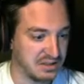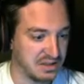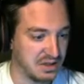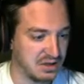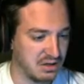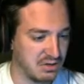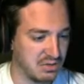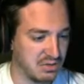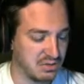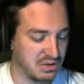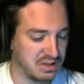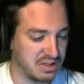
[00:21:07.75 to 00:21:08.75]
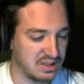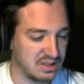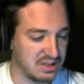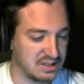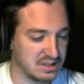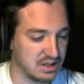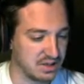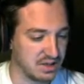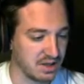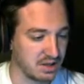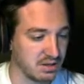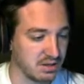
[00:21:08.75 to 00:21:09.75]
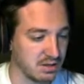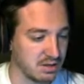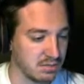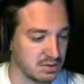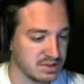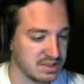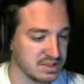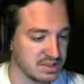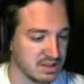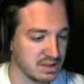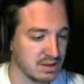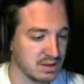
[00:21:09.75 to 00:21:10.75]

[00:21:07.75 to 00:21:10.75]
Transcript: Oh, it's nothing. But Sissy,